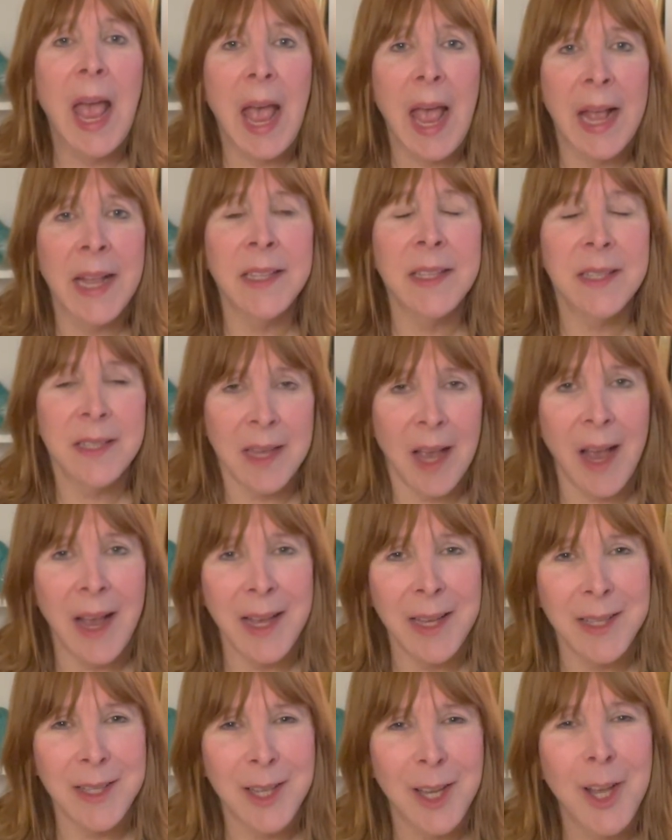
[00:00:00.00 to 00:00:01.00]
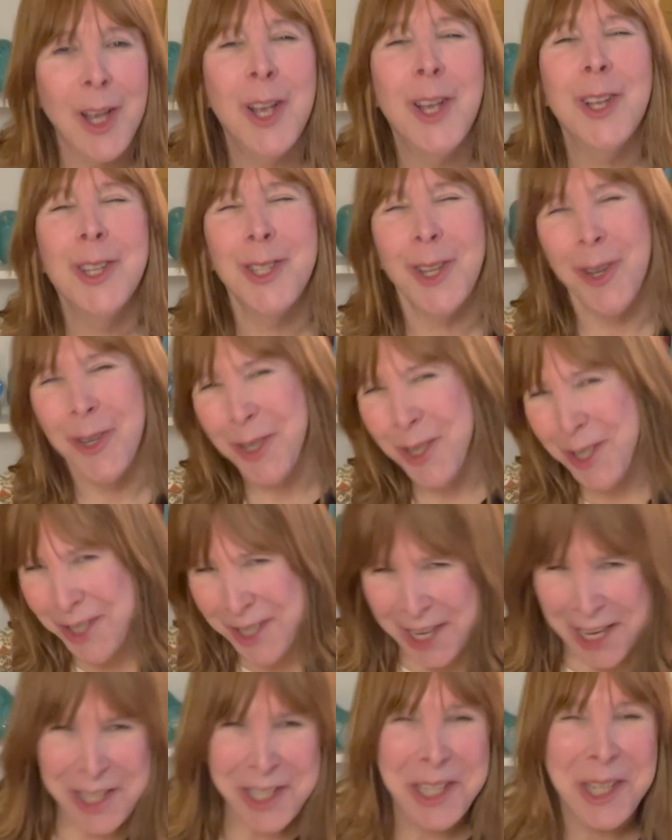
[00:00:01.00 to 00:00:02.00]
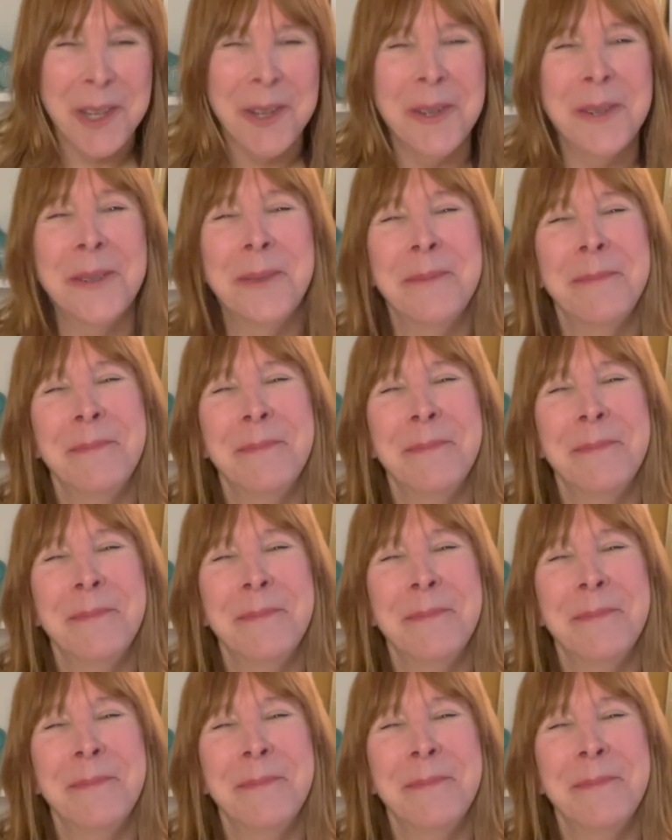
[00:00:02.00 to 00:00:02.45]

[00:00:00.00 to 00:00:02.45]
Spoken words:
and size. So stay tuned.